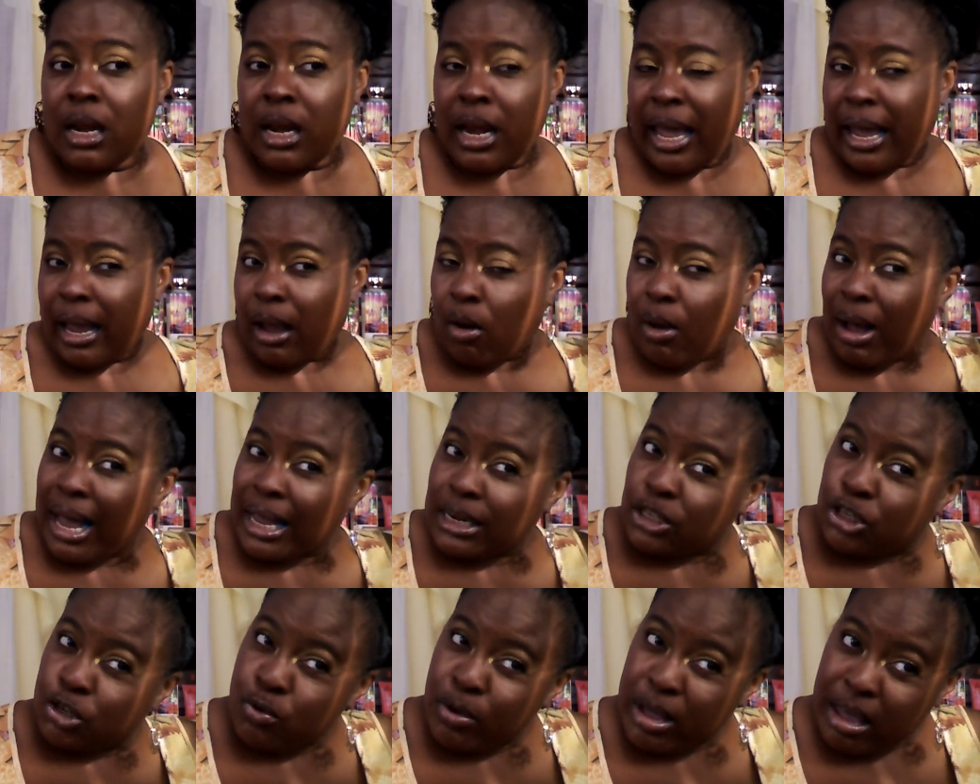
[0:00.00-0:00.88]
Now,
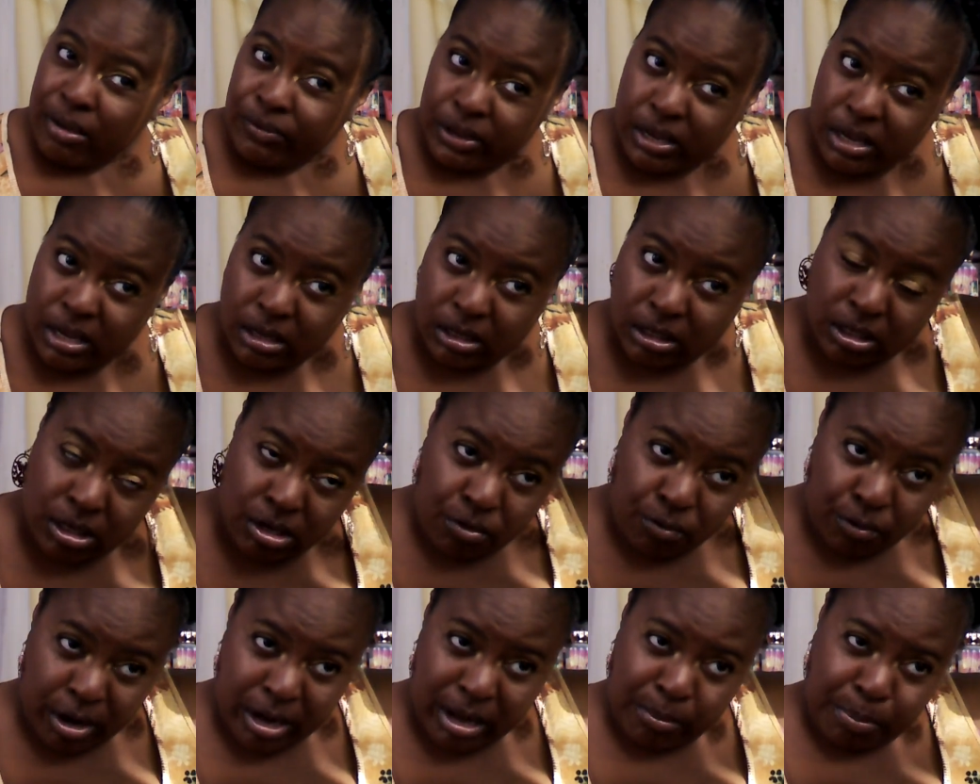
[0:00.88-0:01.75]
I do have an
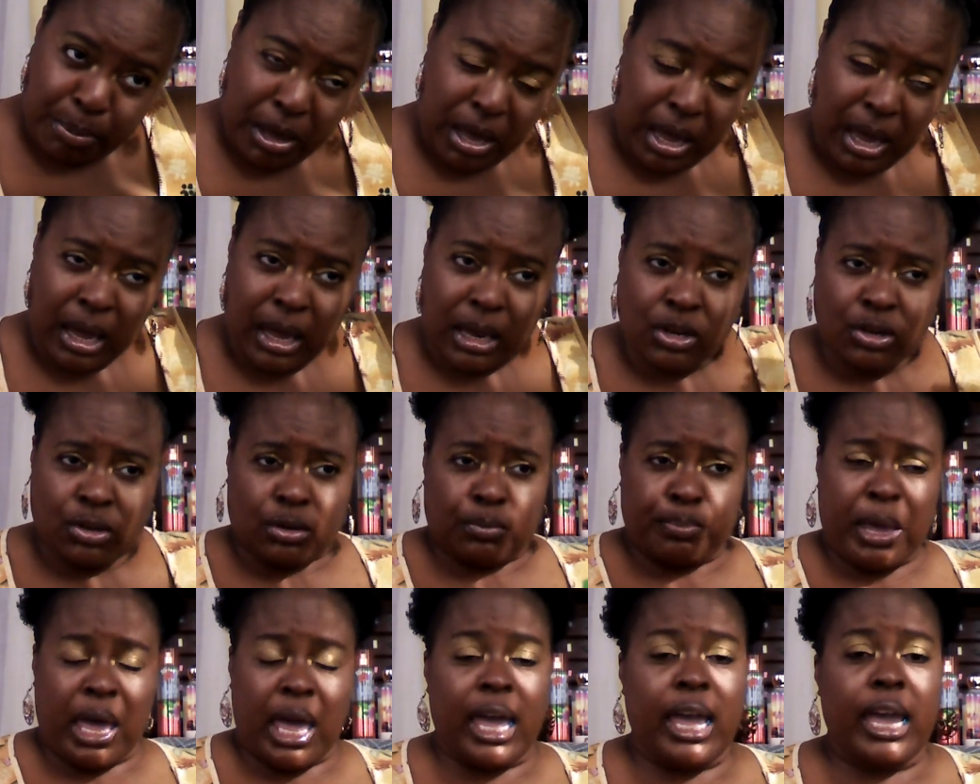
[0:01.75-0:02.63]
Instagram
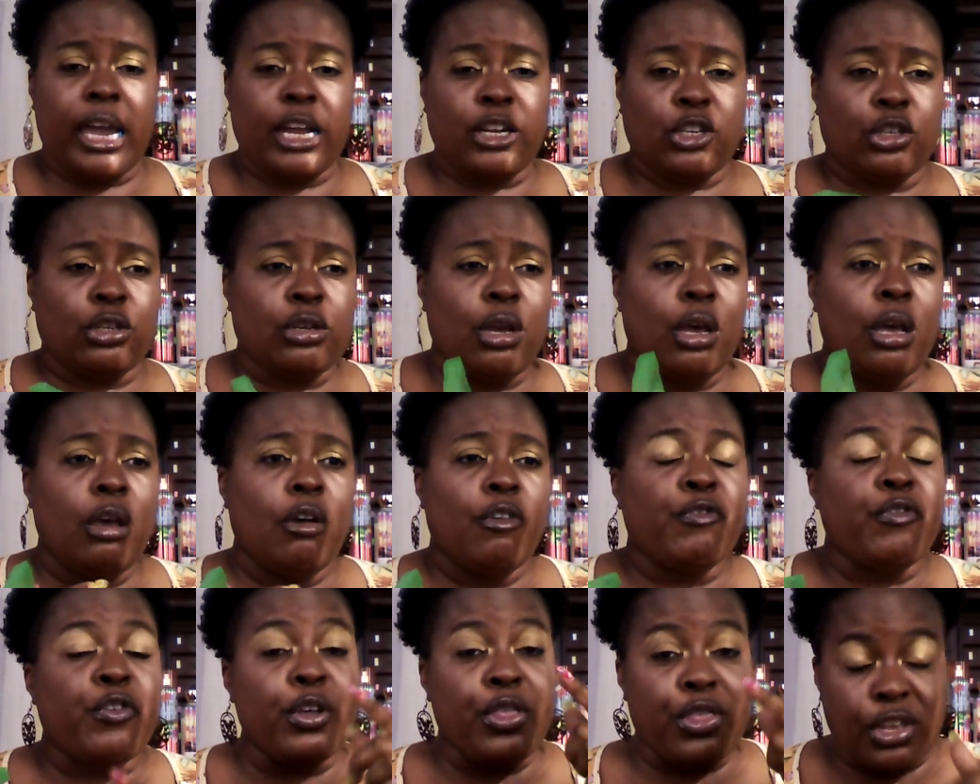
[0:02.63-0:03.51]
page
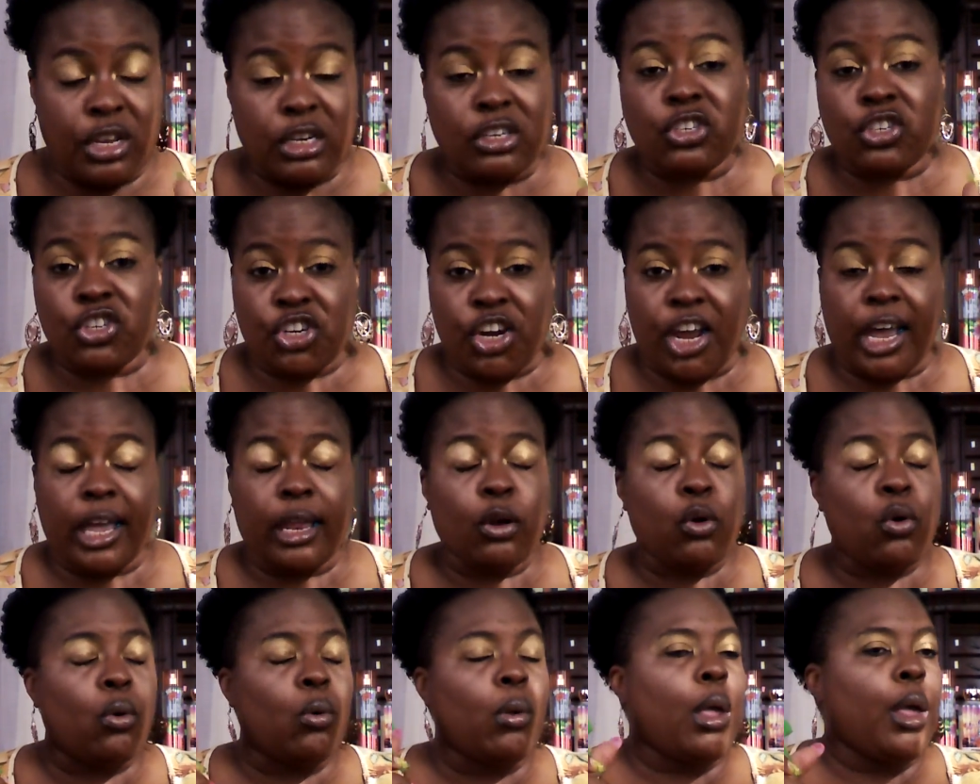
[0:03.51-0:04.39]
for this
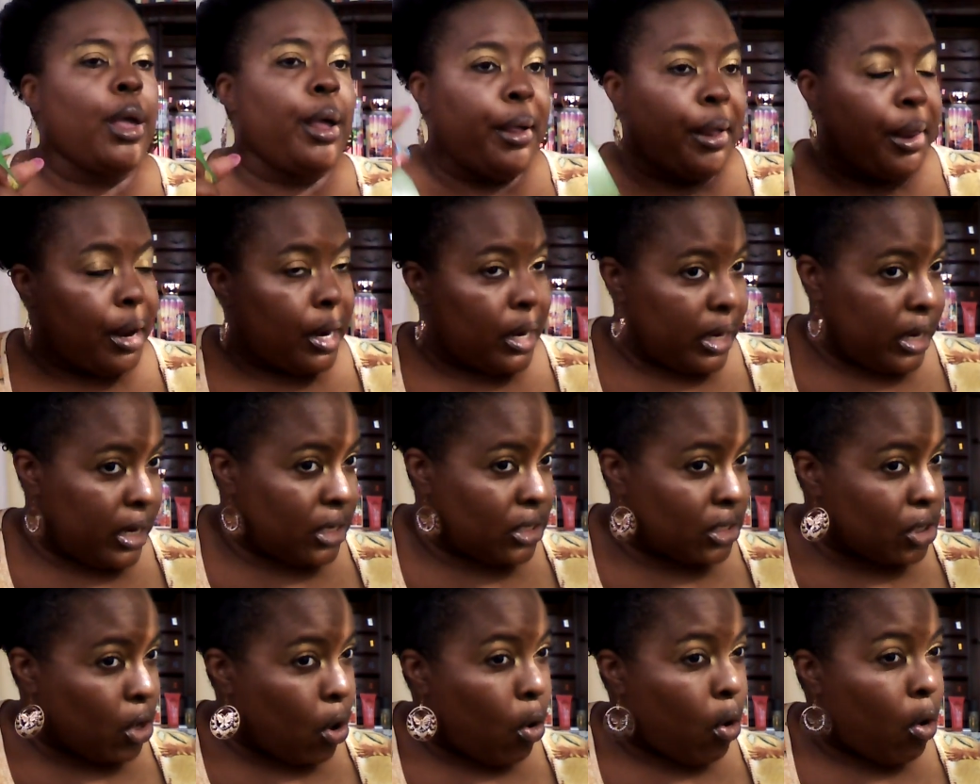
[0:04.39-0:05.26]
channel, and
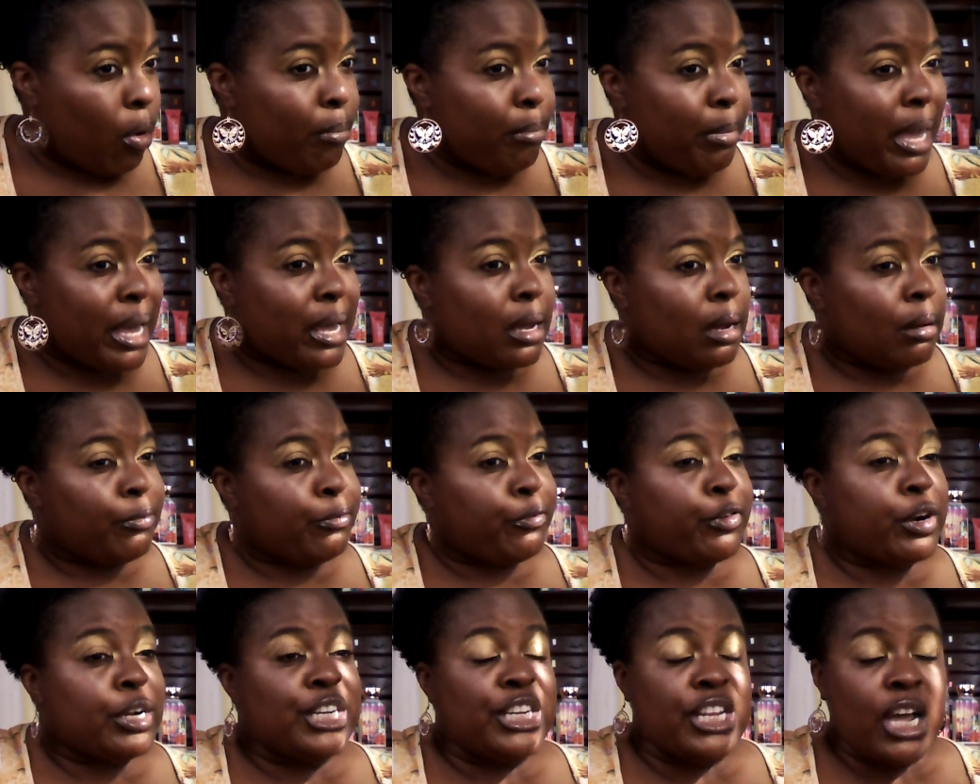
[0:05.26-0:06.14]
it's called
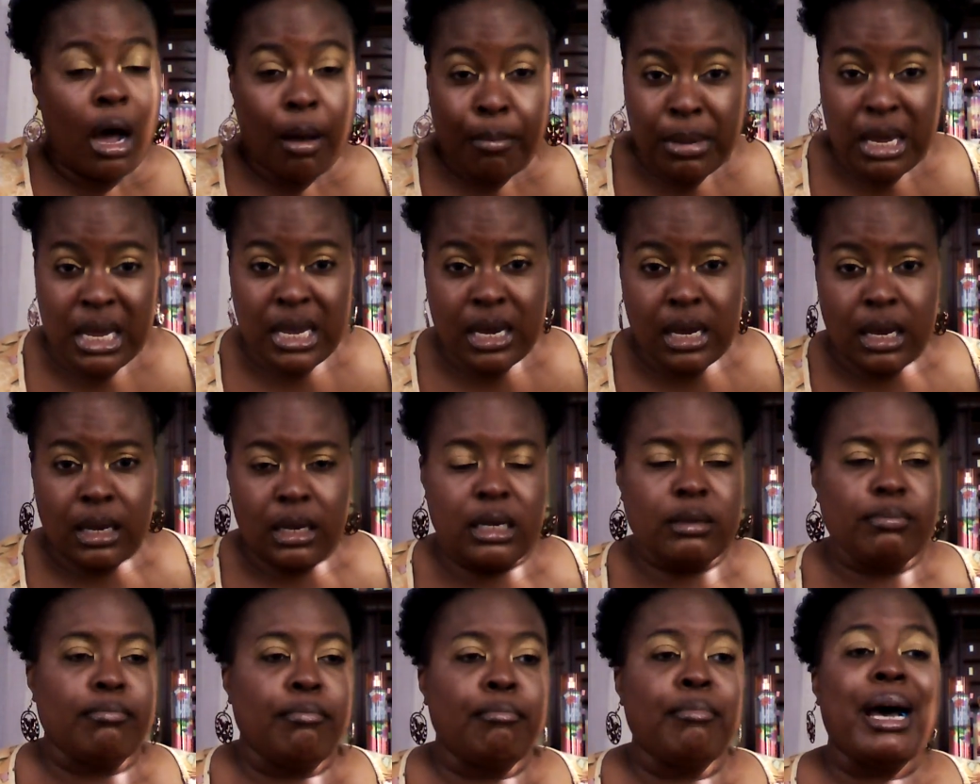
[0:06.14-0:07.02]
Makeup for Dummy.
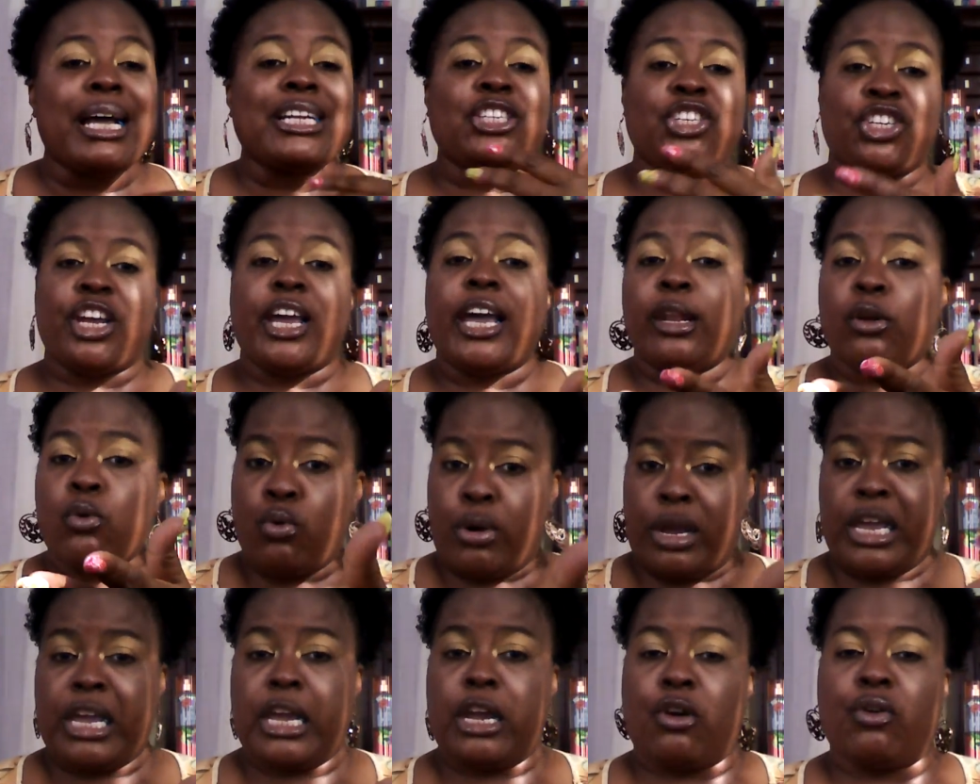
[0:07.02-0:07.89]
My
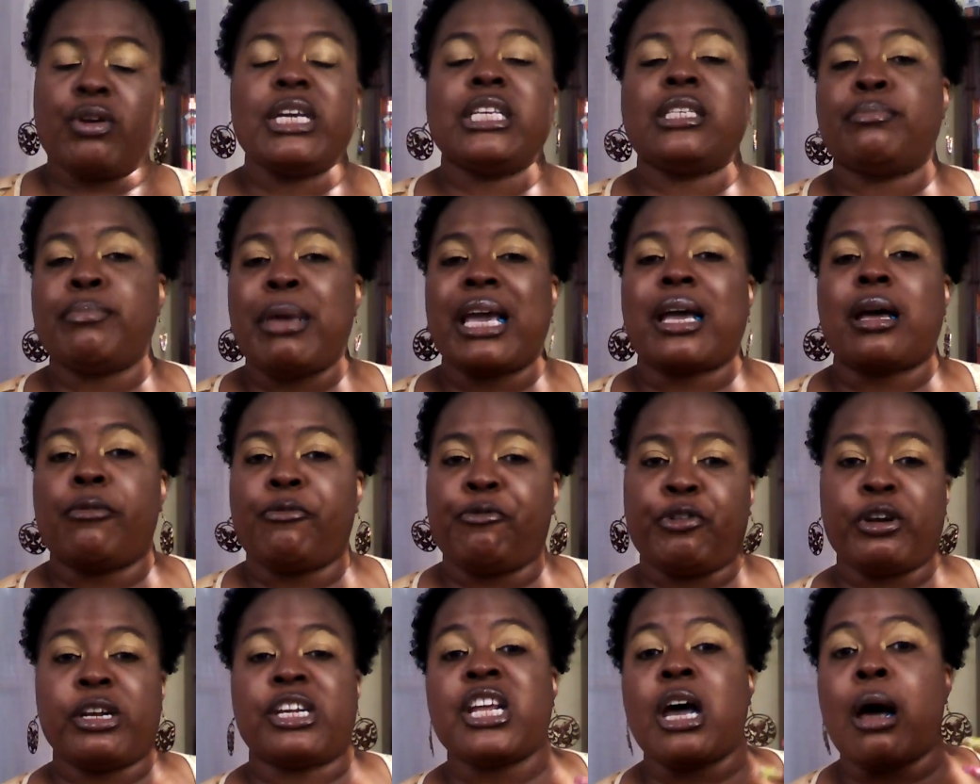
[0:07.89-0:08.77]
channel here is
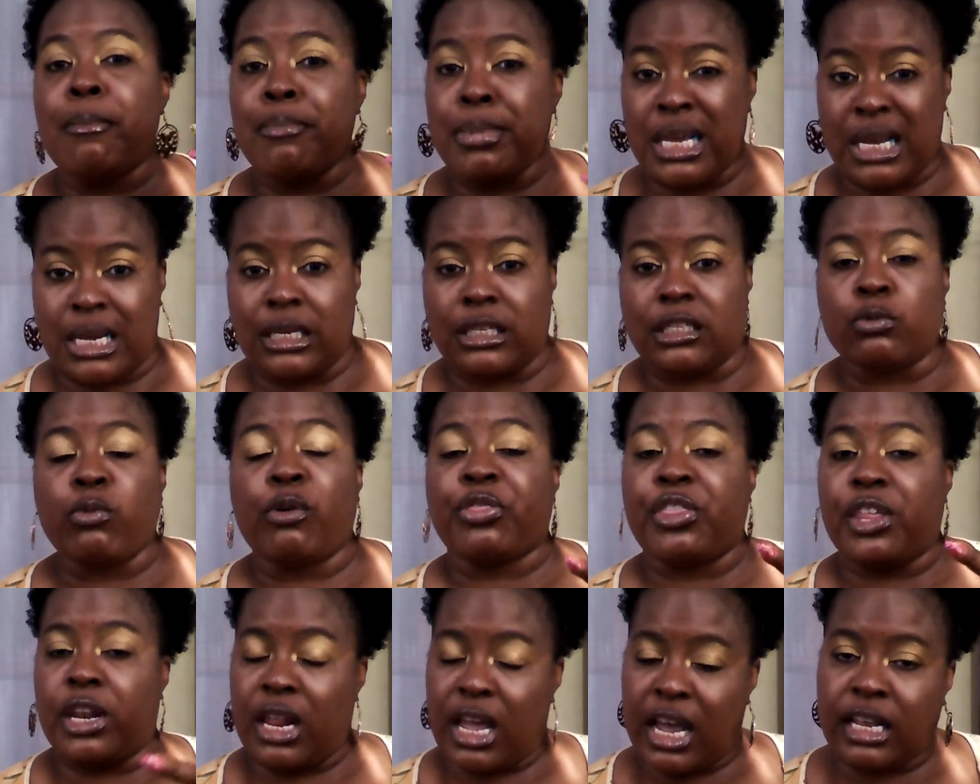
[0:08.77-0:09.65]
Makeup for Dummies
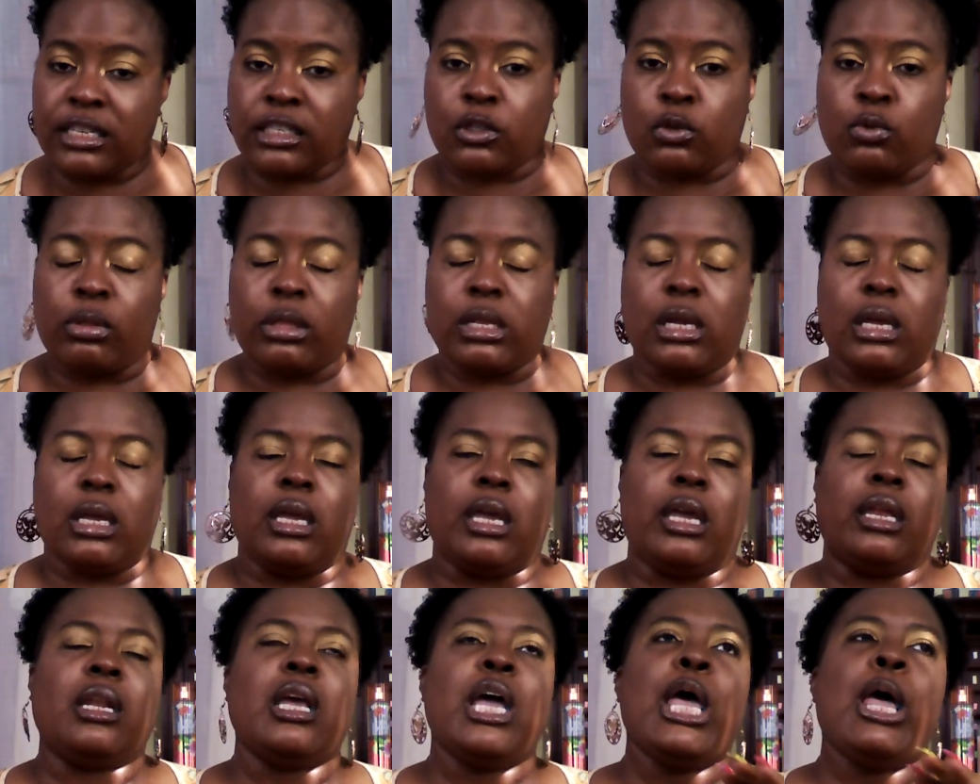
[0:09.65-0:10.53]
with an S on the
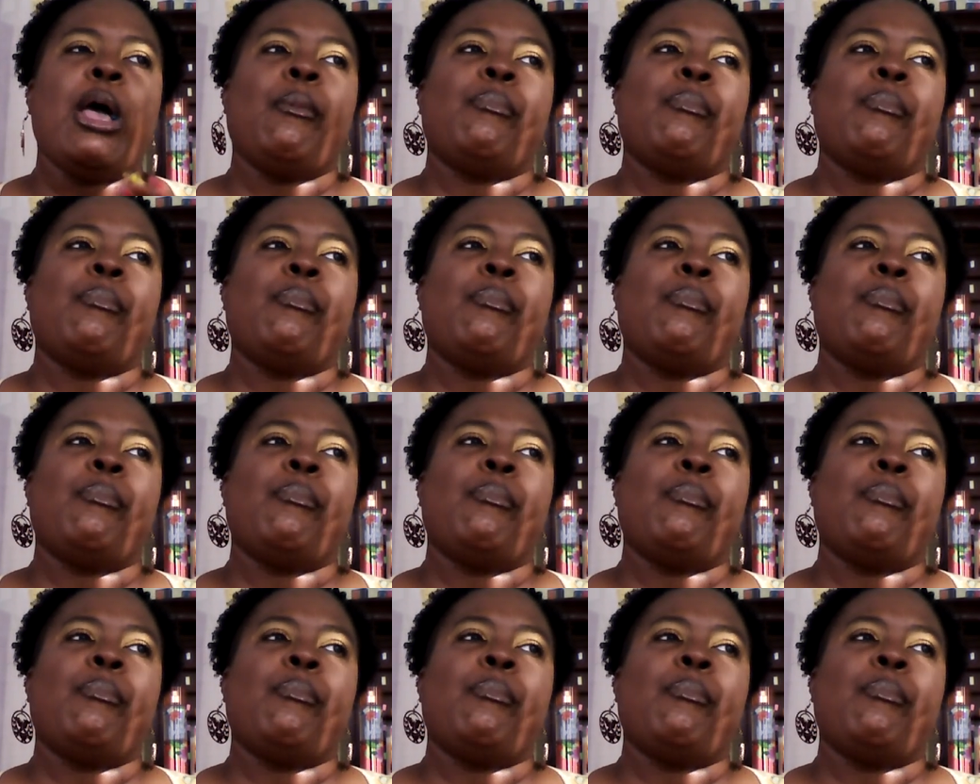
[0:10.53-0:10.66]
end.